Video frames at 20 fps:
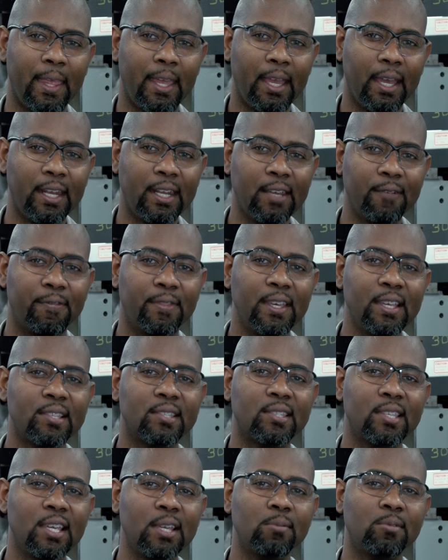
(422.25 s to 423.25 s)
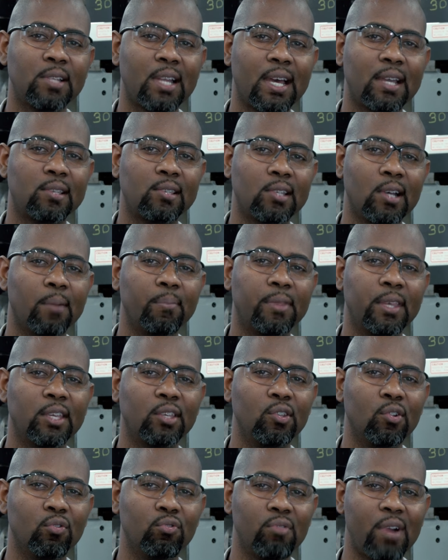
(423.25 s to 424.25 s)
And if this seems like something
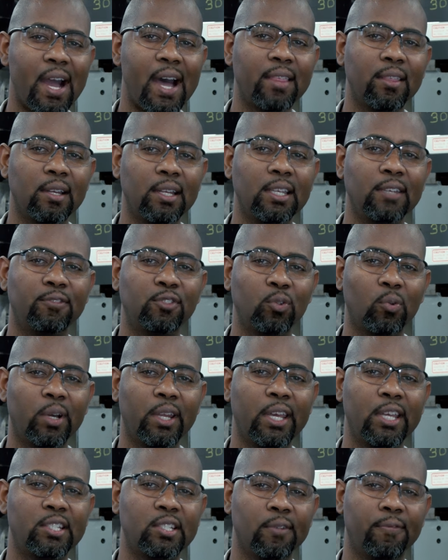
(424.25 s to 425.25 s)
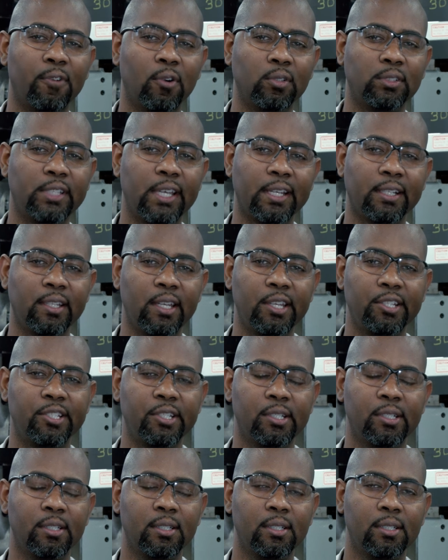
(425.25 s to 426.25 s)
you'd rather leave to an HFO
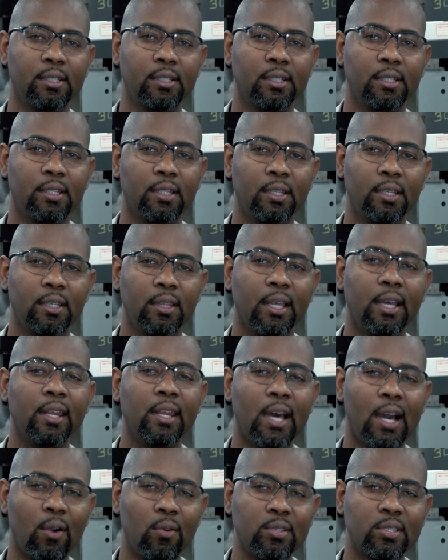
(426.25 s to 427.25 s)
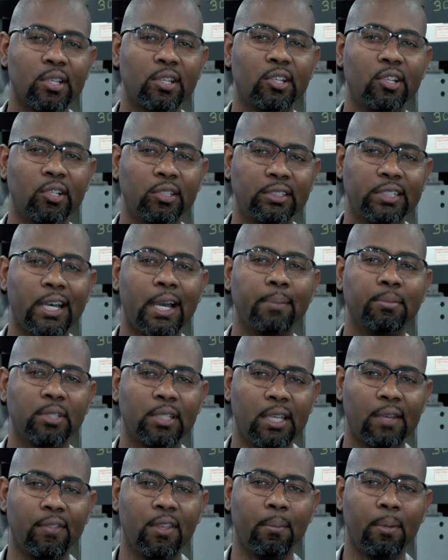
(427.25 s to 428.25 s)
technician, then now is a good time to
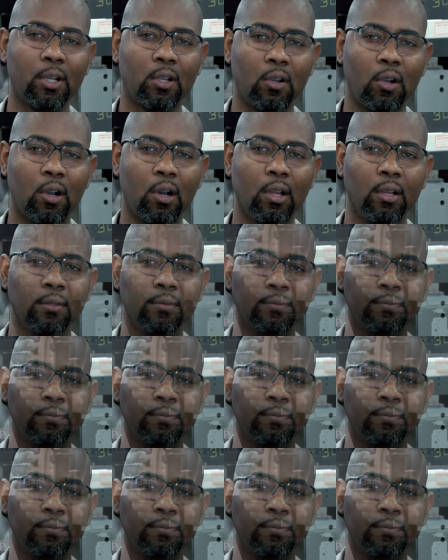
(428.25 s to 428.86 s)
give them a call.